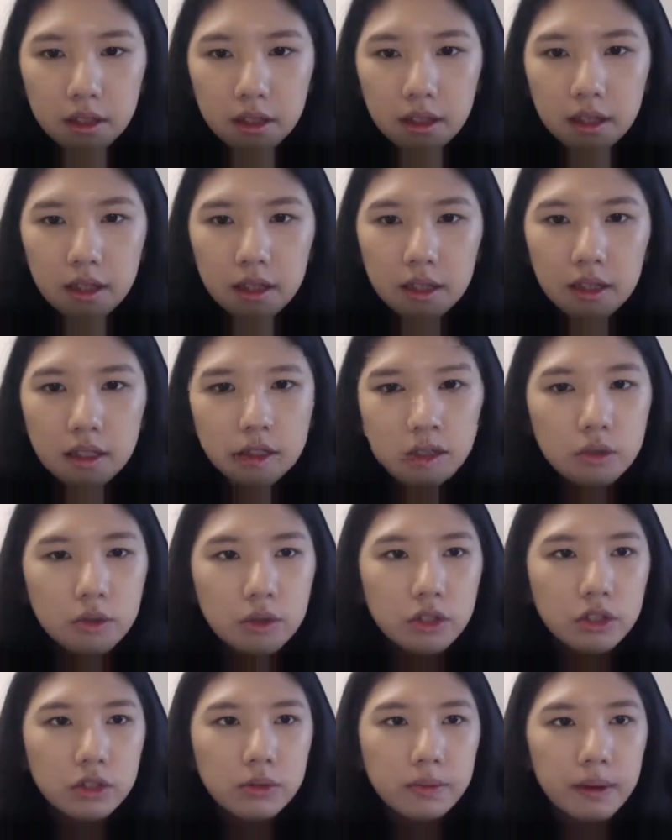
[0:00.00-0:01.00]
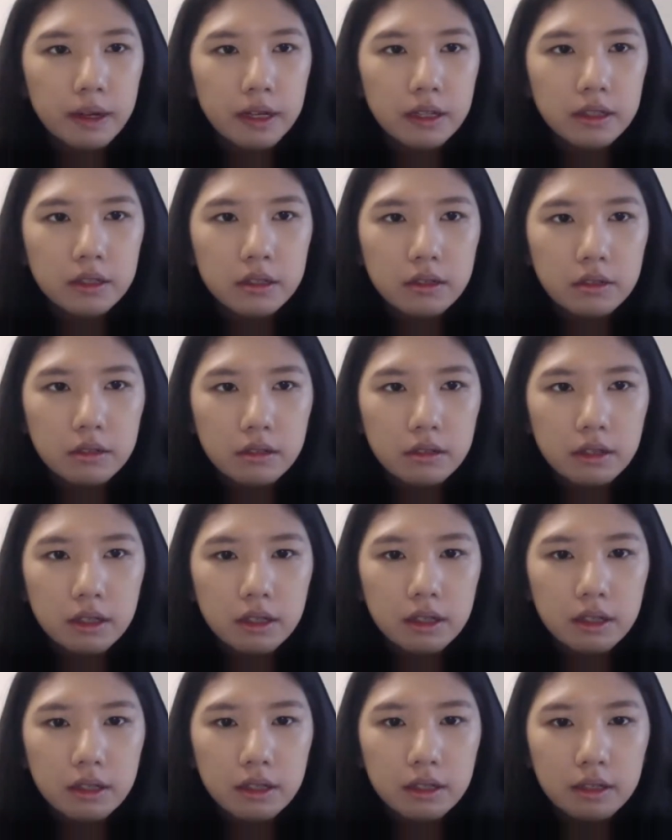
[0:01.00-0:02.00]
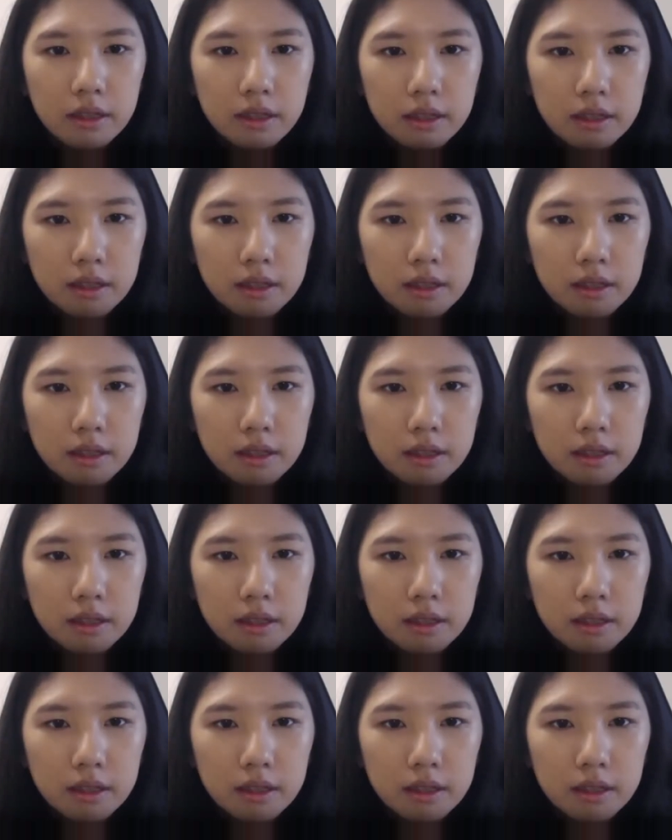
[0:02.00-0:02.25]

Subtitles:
Okay, let's switch back to these